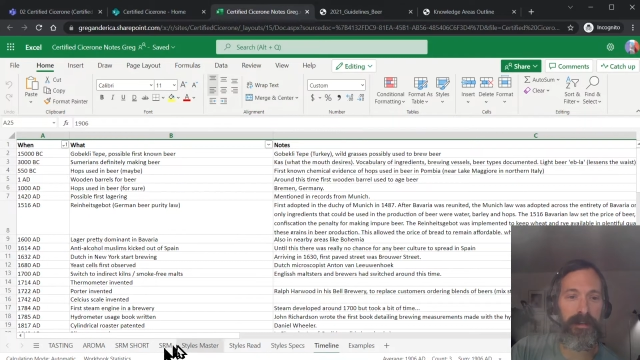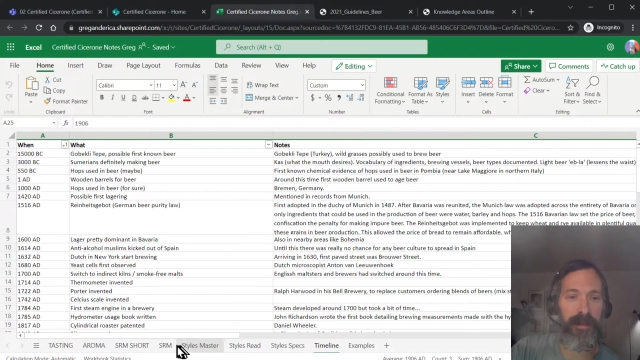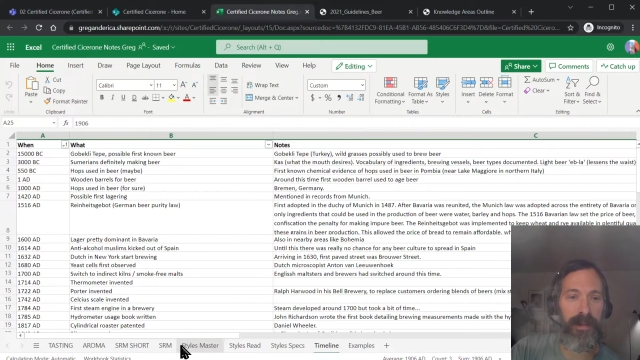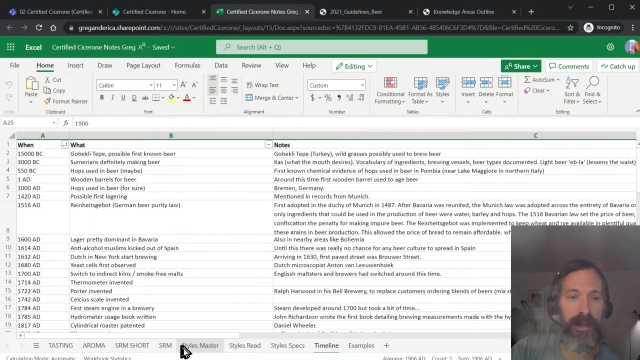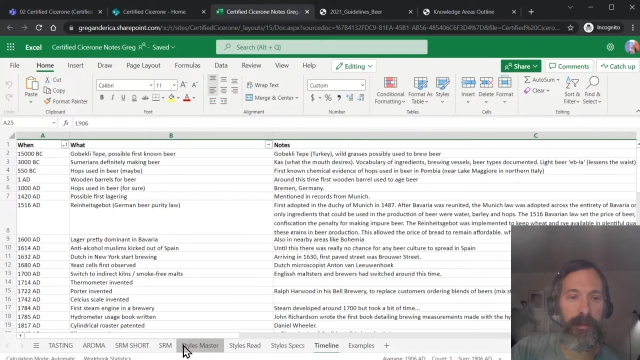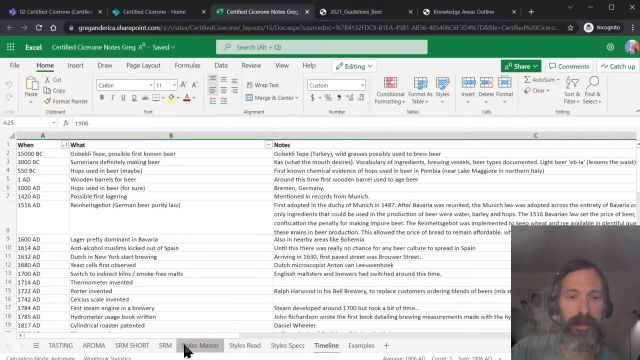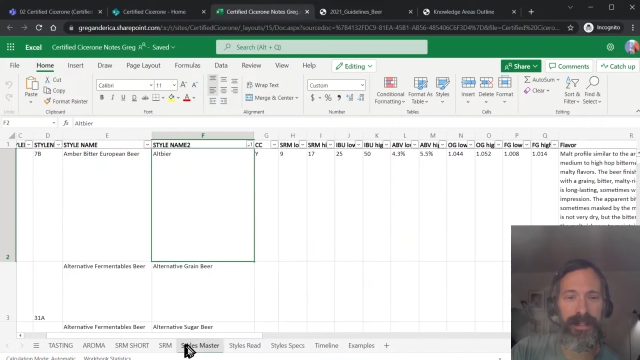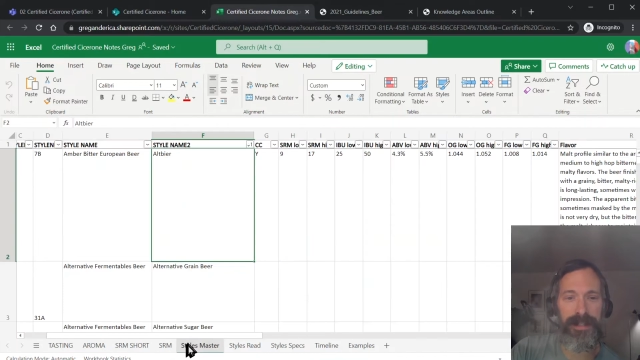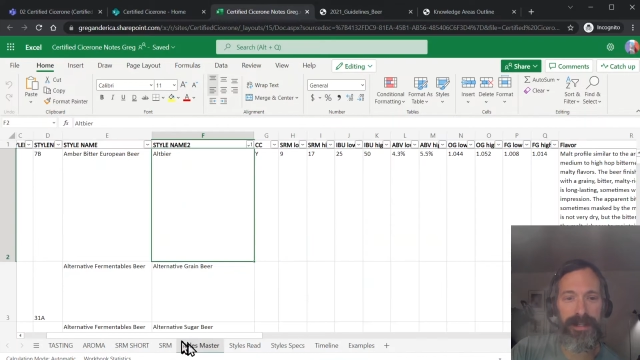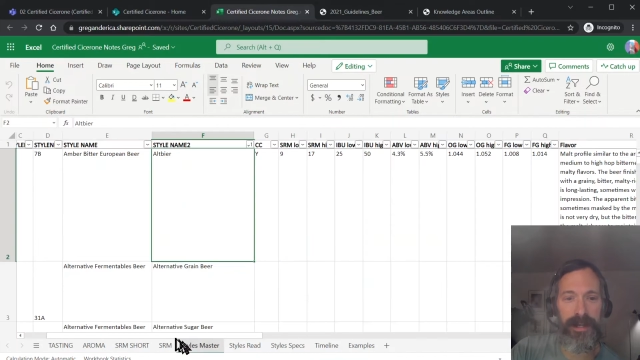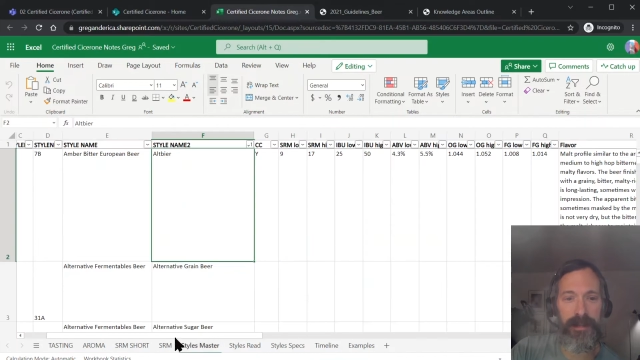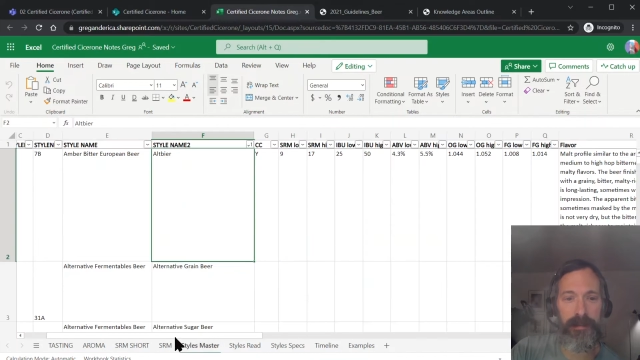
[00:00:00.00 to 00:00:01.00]
thing. I went to
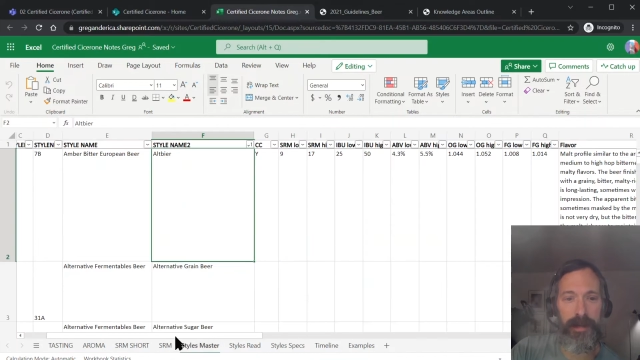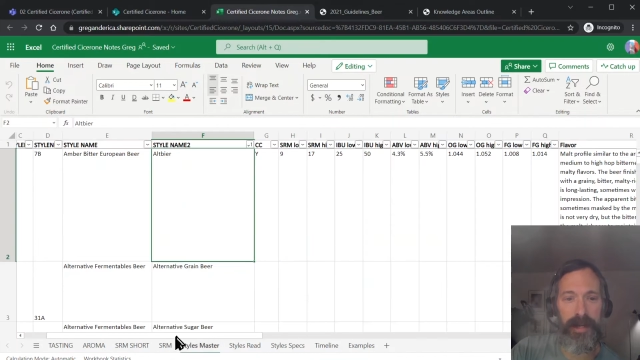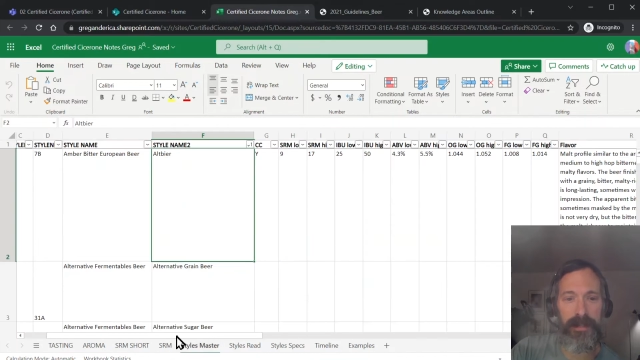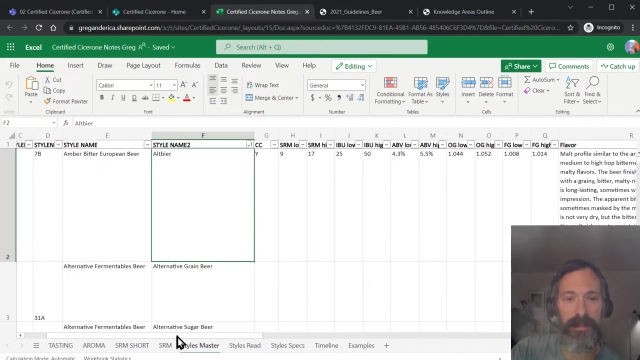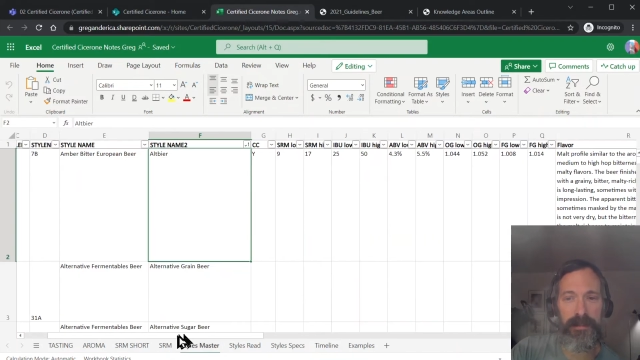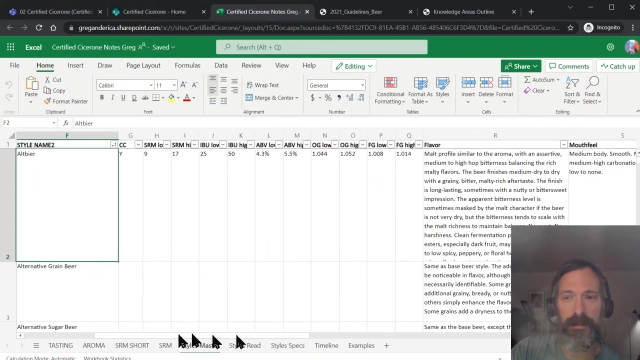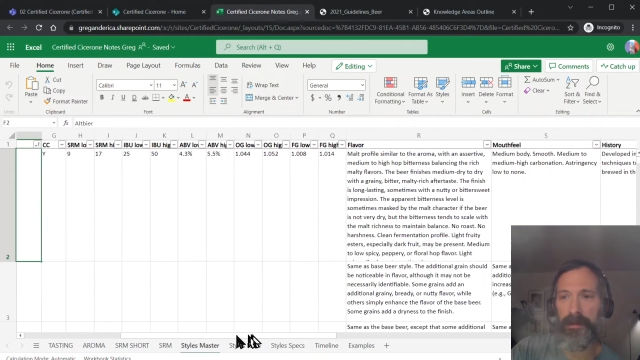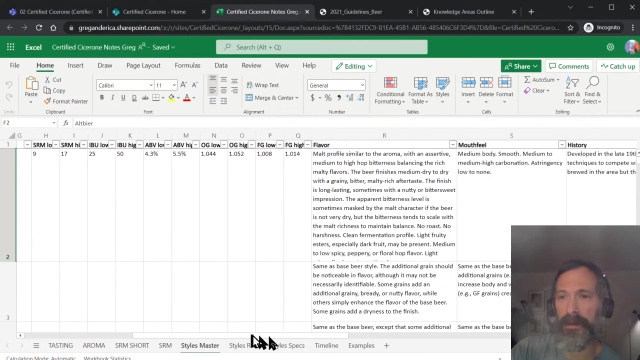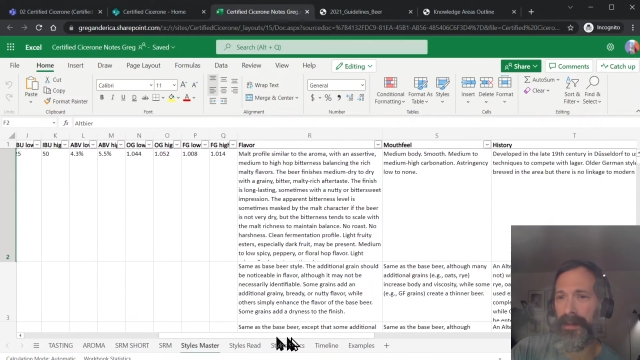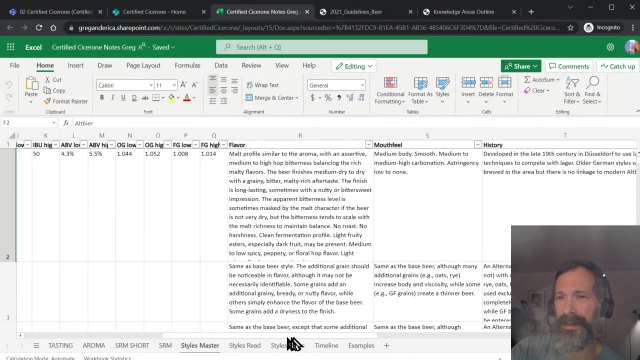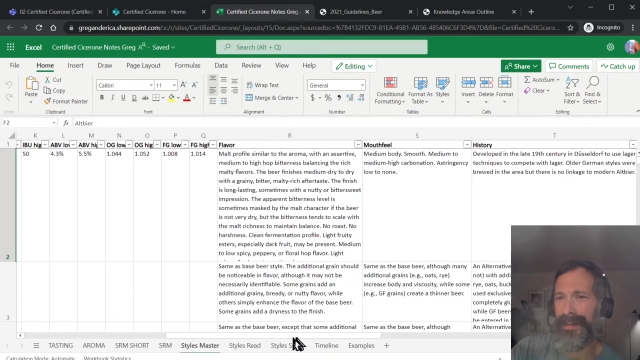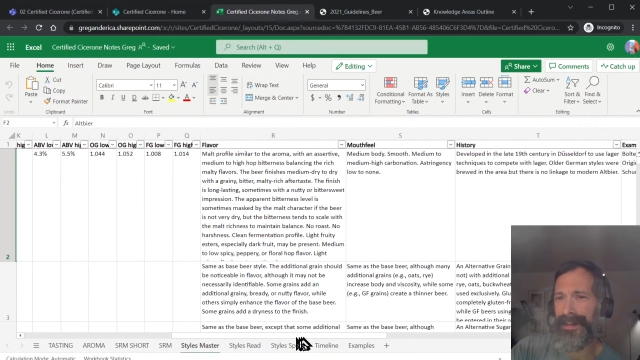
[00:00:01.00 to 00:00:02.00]
Styles Master
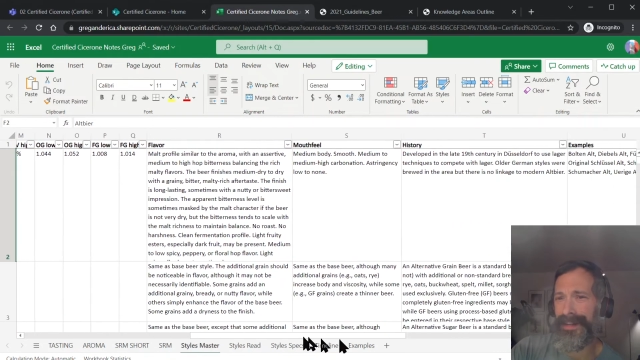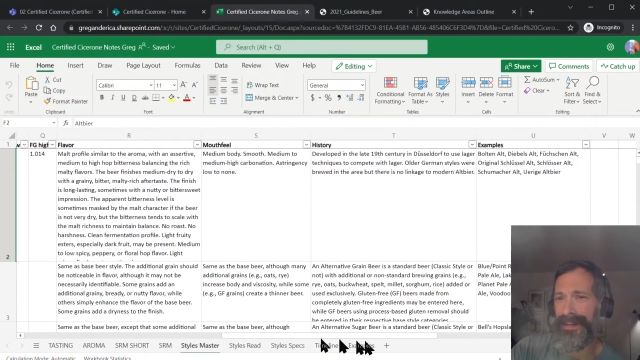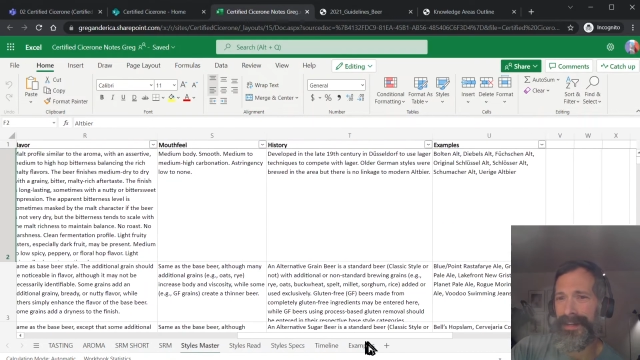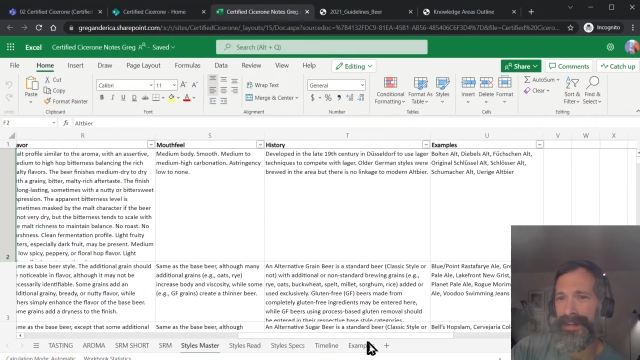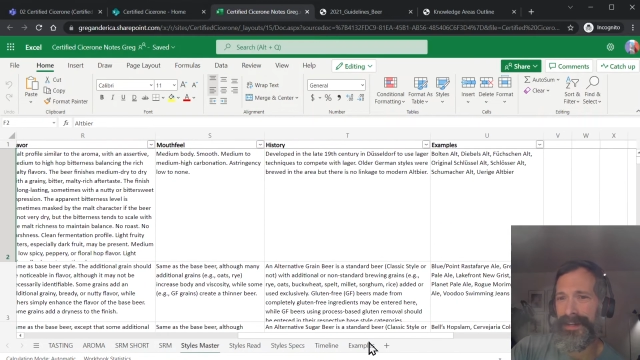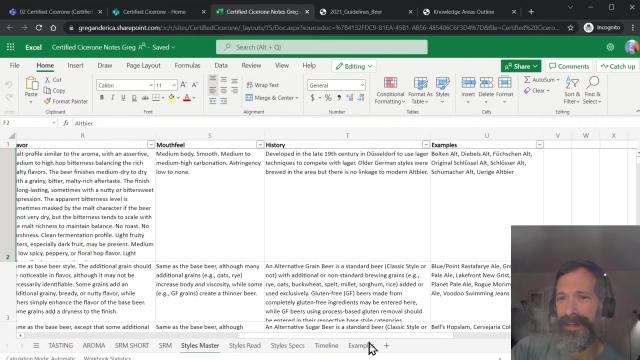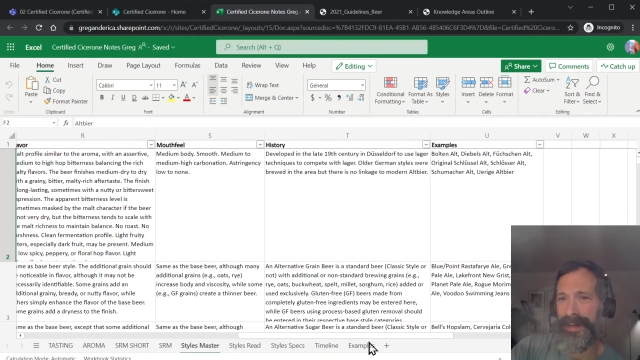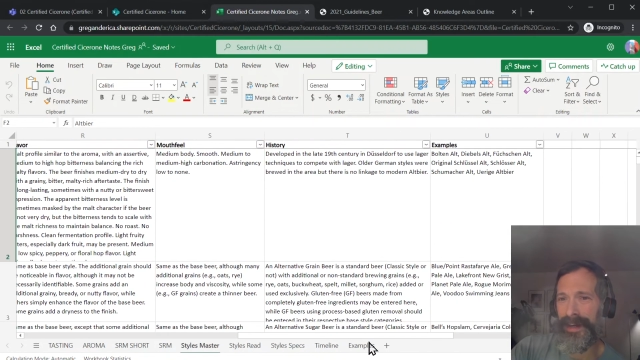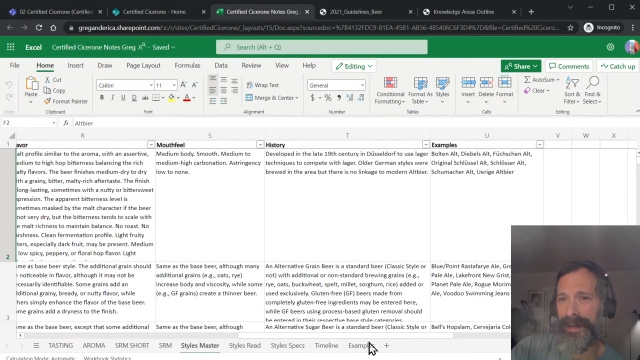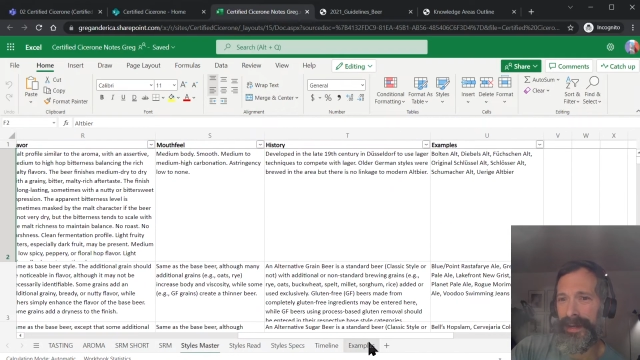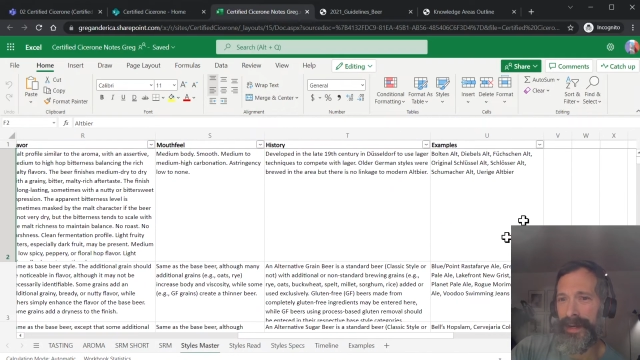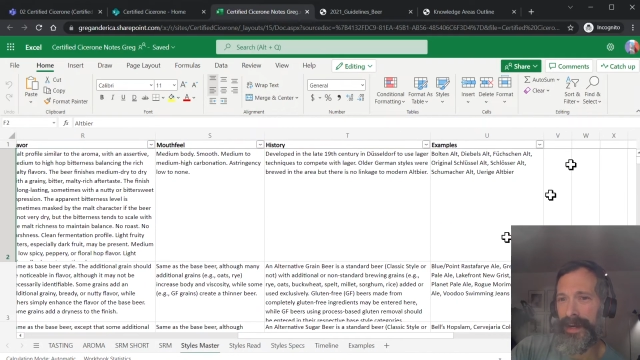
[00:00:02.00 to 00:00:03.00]

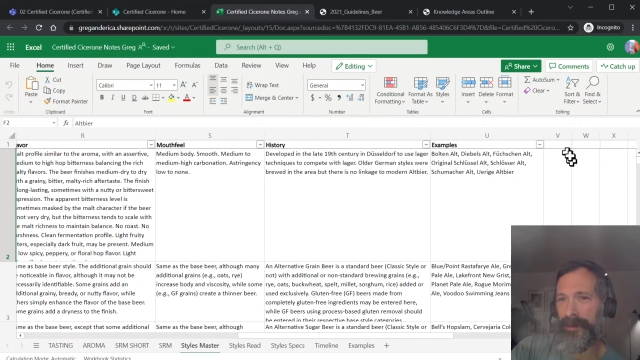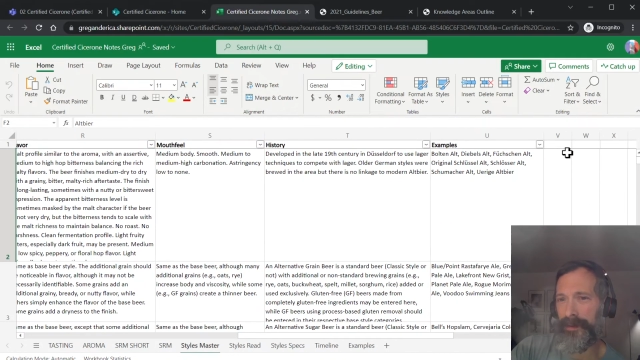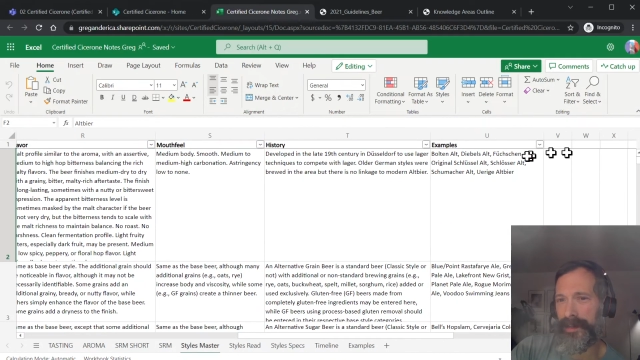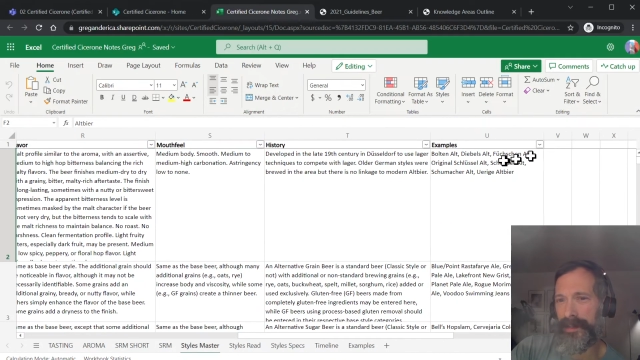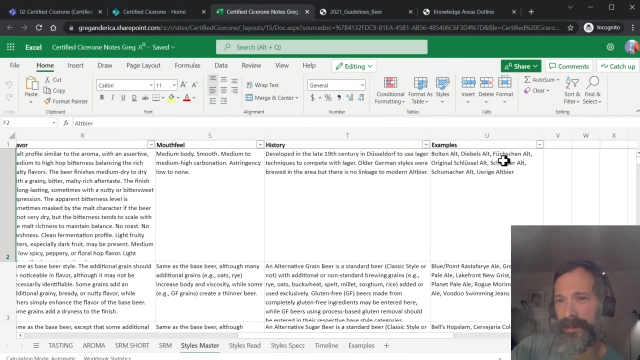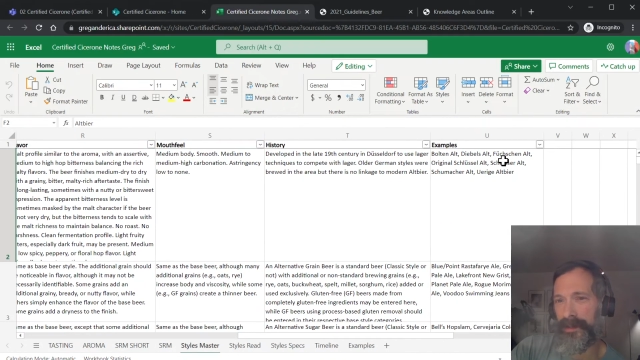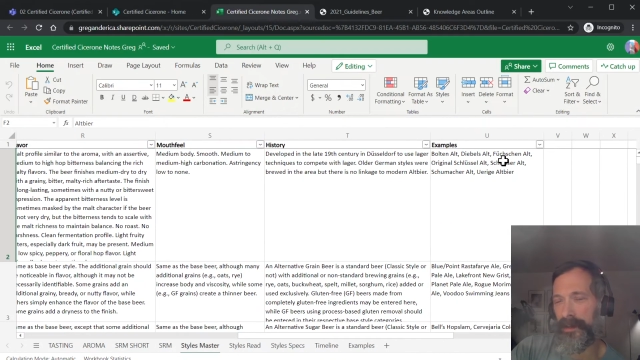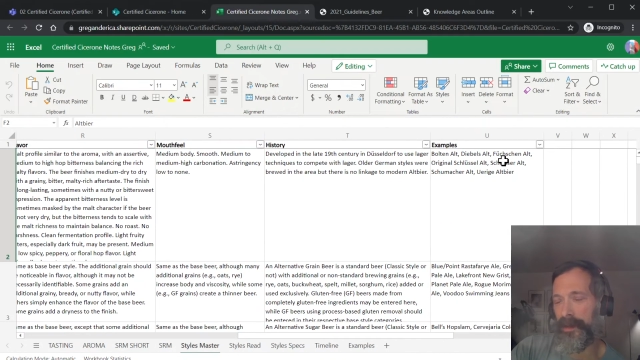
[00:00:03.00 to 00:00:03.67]
and I got all these